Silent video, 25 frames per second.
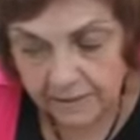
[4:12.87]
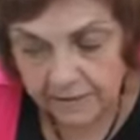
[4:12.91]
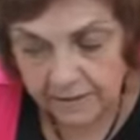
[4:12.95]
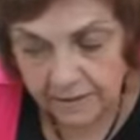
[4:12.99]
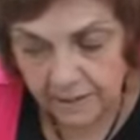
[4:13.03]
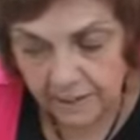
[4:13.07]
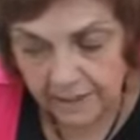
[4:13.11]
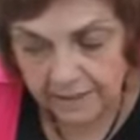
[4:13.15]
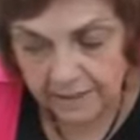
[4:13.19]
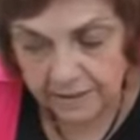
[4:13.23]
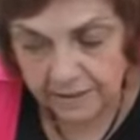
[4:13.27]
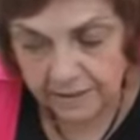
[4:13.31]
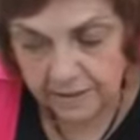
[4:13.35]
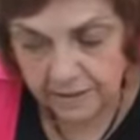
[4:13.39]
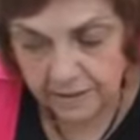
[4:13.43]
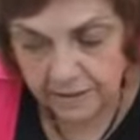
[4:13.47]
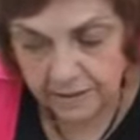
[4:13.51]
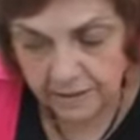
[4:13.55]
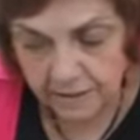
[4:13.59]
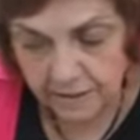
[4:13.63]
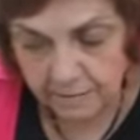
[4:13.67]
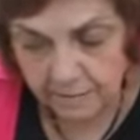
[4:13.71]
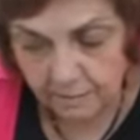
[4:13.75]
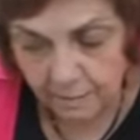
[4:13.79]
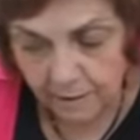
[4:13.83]
Dr.
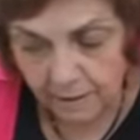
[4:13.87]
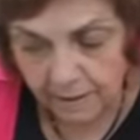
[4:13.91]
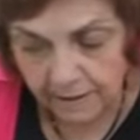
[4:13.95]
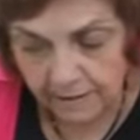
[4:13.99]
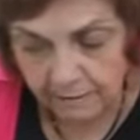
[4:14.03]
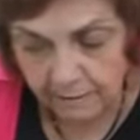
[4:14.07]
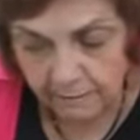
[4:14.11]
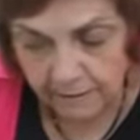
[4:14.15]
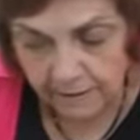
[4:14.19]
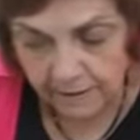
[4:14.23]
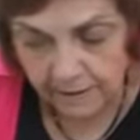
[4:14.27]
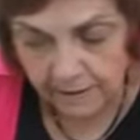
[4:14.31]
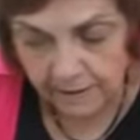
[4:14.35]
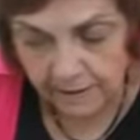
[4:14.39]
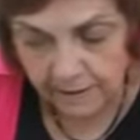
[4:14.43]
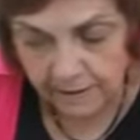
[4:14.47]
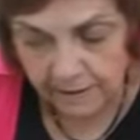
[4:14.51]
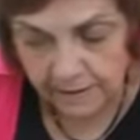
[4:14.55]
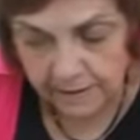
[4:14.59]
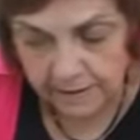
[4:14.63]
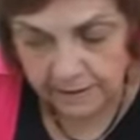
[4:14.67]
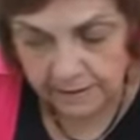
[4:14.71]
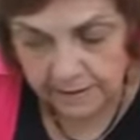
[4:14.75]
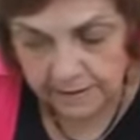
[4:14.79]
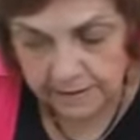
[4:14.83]

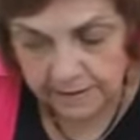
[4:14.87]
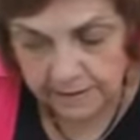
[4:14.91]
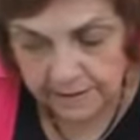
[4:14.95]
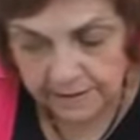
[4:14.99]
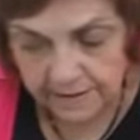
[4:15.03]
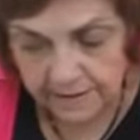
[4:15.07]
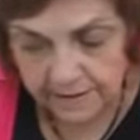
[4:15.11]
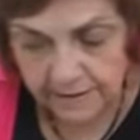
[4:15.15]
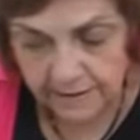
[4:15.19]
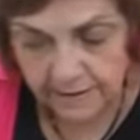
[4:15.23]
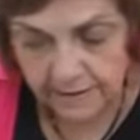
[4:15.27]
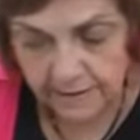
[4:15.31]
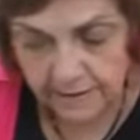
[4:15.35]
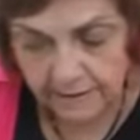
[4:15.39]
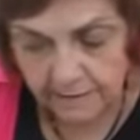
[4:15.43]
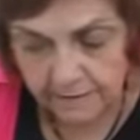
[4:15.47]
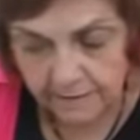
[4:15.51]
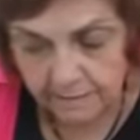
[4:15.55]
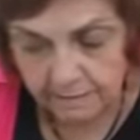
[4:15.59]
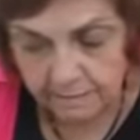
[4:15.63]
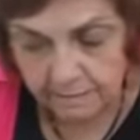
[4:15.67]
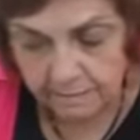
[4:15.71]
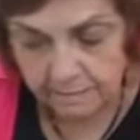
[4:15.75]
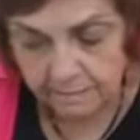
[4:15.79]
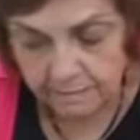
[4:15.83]
Motiwala did
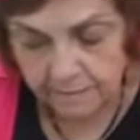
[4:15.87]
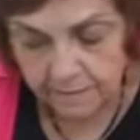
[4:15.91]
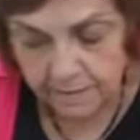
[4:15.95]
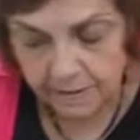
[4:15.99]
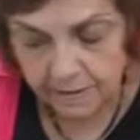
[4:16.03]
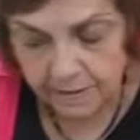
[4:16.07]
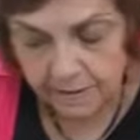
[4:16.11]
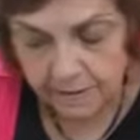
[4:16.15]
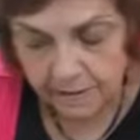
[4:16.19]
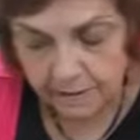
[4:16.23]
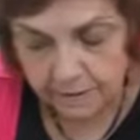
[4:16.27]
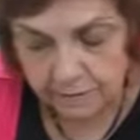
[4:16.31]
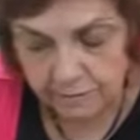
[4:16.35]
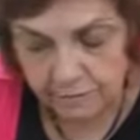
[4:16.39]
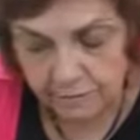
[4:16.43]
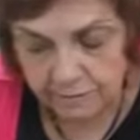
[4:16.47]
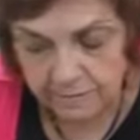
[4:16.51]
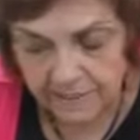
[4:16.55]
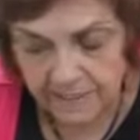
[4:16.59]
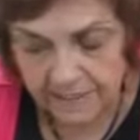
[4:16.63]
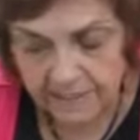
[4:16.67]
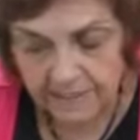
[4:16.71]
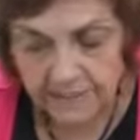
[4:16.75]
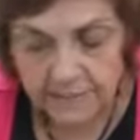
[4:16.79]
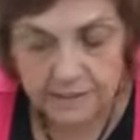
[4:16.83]
a
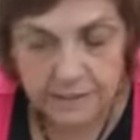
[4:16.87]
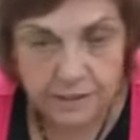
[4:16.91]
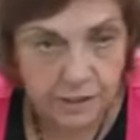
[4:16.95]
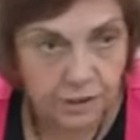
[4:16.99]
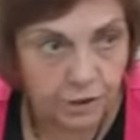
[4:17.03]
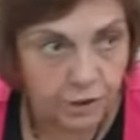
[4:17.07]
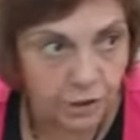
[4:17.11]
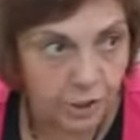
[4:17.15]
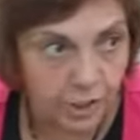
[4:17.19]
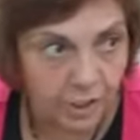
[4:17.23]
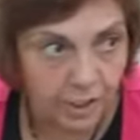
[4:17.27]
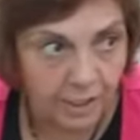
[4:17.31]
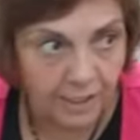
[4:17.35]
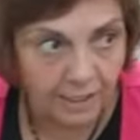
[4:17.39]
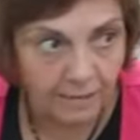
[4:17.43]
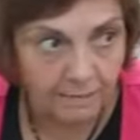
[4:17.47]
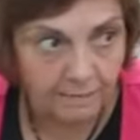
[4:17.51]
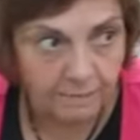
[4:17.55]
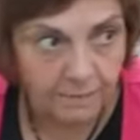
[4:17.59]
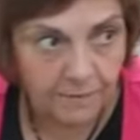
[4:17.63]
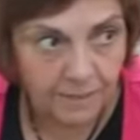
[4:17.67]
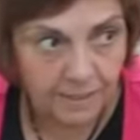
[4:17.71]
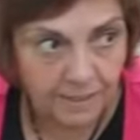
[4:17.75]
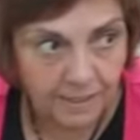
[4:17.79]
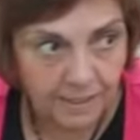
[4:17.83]
tremendous
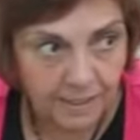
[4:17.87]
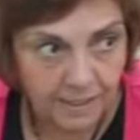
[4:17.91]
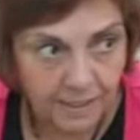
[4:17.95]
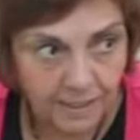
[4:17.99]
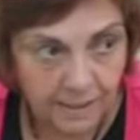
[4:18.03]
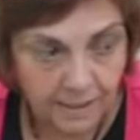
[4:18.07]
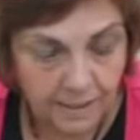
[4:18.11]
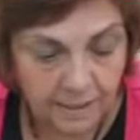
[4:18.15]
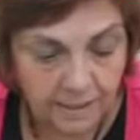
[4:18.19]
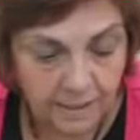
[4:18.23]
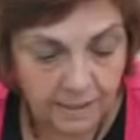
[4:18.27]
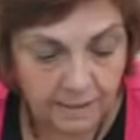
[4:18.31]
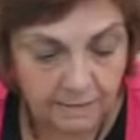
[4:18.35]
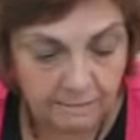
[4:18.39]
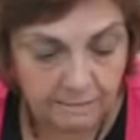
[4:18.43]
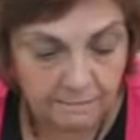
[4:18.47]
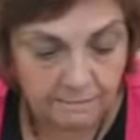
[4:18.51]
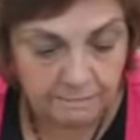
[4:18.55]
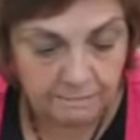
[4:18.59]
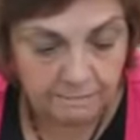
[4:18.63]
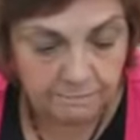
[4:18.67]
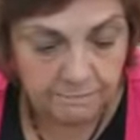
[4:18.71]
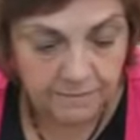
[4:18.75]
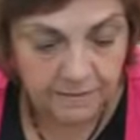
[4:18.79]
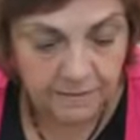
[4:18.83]
job.
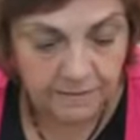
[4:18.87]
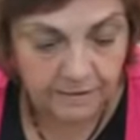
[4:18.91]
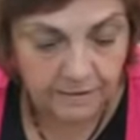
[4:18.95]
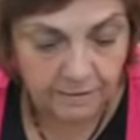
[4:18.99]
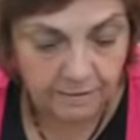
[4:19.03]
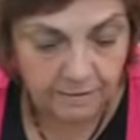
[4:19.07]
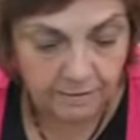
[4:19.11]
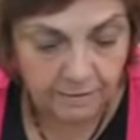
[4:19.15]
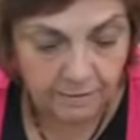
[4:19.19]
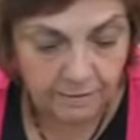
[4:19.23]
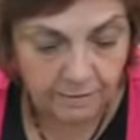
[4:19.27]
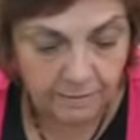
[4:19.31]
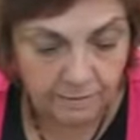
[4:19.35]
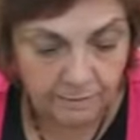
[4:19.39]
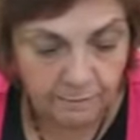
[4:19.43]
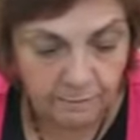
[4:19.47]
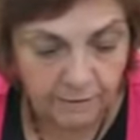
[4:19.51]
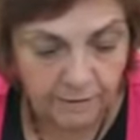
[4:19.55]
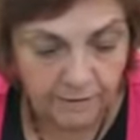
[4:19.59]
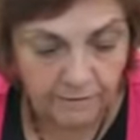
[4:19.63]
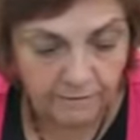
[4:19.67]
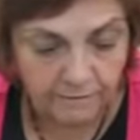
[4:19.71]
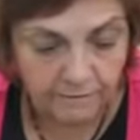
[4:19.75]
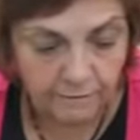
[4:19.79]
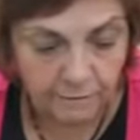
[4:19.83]
He's a
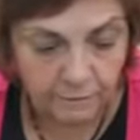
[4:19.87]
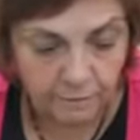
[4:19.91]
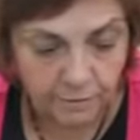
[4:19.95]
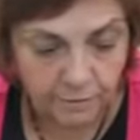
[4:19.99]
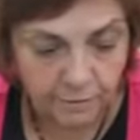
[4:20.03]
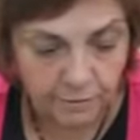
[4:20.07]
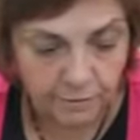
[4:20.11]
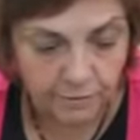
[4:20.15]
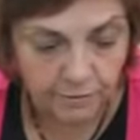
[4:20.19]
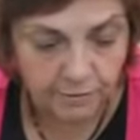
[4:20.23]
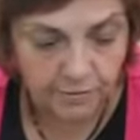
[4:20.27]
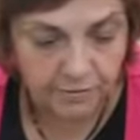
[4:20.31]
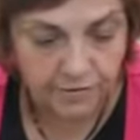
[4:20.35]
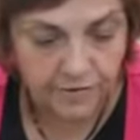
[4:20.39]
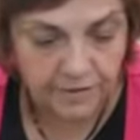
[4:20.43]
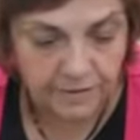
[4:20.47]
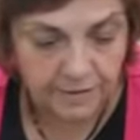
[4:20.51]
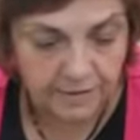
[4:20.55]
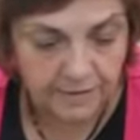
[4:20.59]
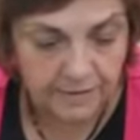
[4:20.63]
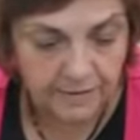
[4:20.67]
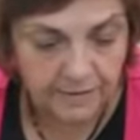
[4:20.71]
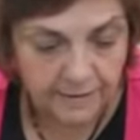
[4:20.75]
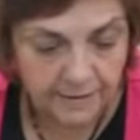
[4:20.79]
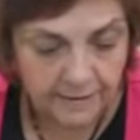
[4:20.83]
wonderful
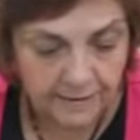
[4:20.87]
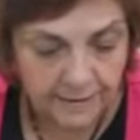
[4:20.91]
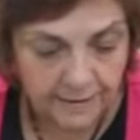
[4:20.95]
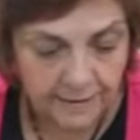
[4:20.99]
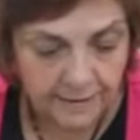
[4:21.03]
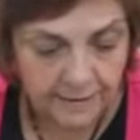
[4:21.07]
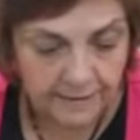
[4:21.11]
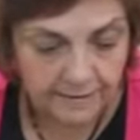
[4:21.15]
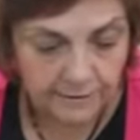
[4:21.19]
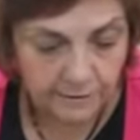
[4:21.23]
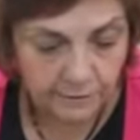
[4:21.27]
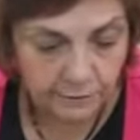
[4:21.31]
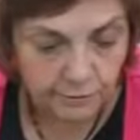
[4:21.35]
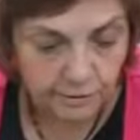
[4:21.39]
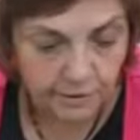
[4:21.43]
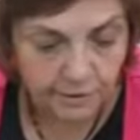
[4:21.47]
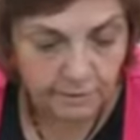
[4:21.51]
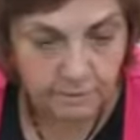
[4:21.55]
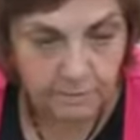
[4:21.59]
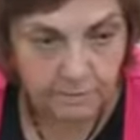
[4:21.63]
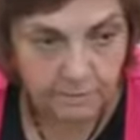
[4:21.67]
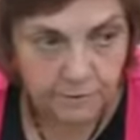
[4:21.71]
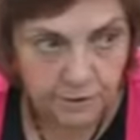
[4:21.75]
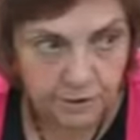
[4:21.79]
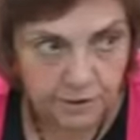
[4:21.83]
person,
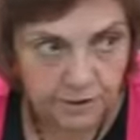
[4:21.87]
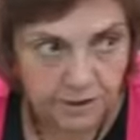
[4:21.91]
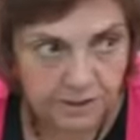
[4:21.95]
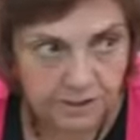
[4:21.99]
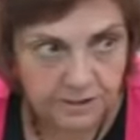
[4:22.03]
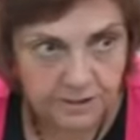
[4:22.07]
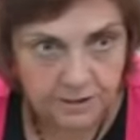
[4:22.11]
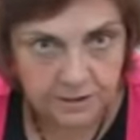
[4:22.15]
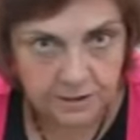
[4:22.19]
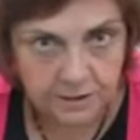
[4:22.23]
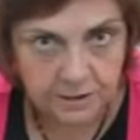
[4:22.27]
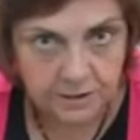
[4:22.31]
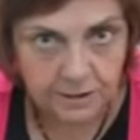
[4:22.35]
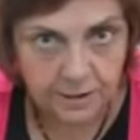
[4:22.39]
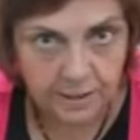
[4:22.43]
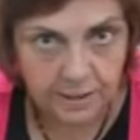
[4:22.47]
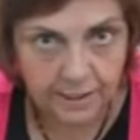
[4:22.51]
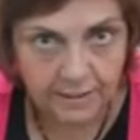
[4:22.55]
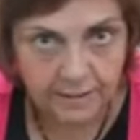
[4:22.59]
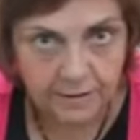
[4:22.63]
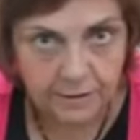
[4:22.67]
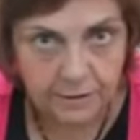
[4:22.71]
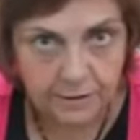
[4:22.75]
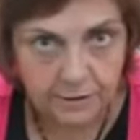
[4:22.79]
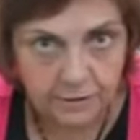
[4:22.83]
enjoyable just to
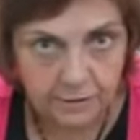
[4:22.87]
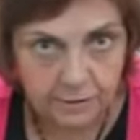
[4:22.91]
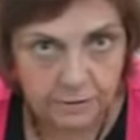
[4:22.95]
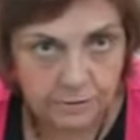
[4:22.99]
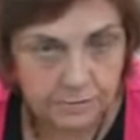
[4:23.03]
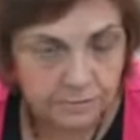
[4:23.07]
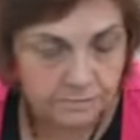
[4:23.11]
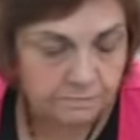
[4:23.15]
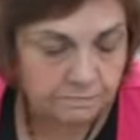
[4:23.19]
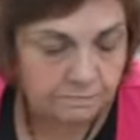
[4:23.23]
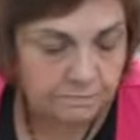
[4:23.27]
talk to,